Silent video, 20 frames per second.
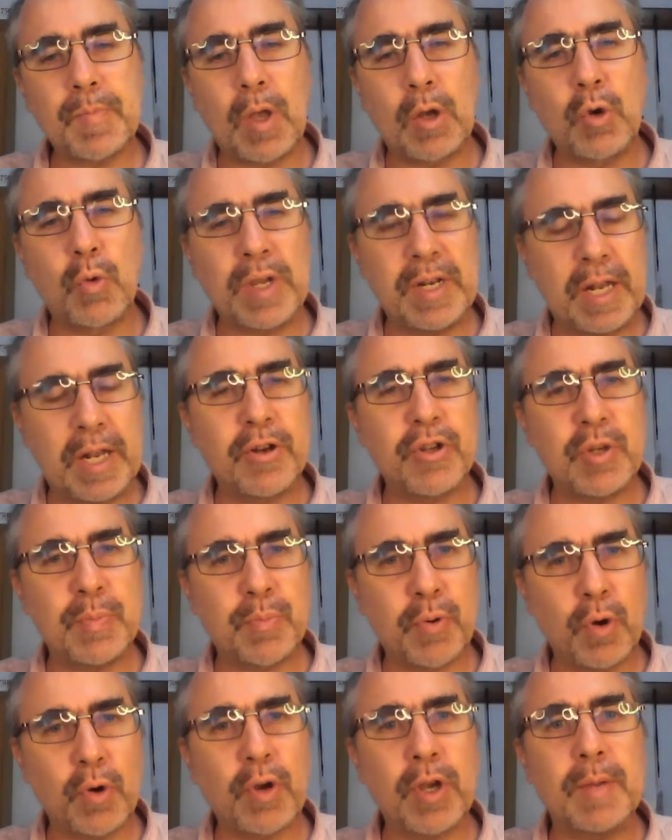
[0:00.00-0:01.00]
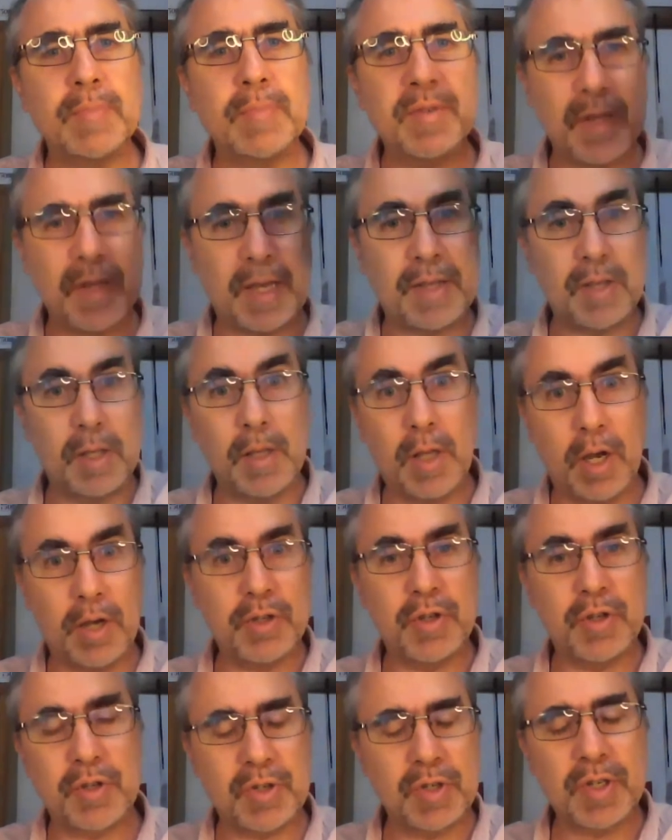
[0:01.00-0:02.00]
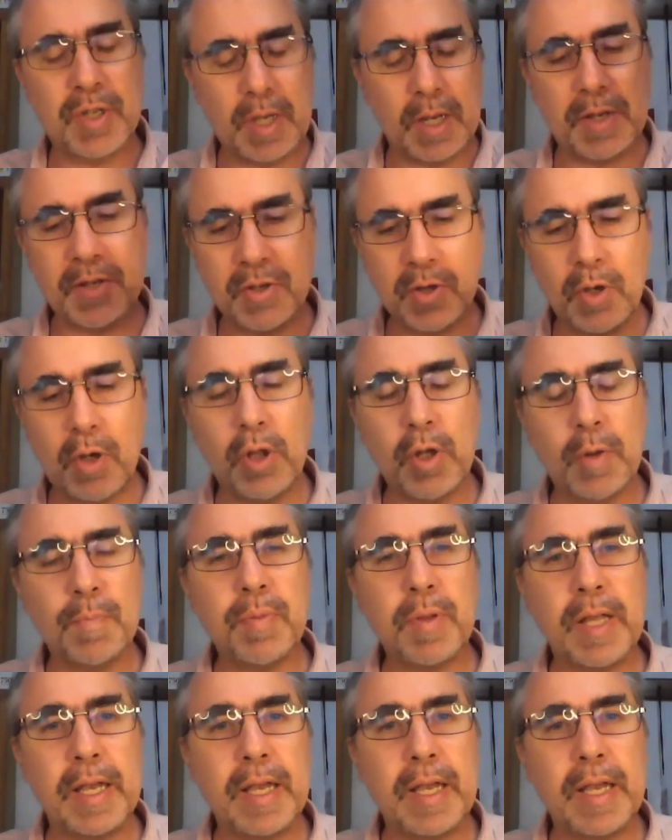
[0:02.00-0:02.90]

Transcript: green energy programs like the largest solar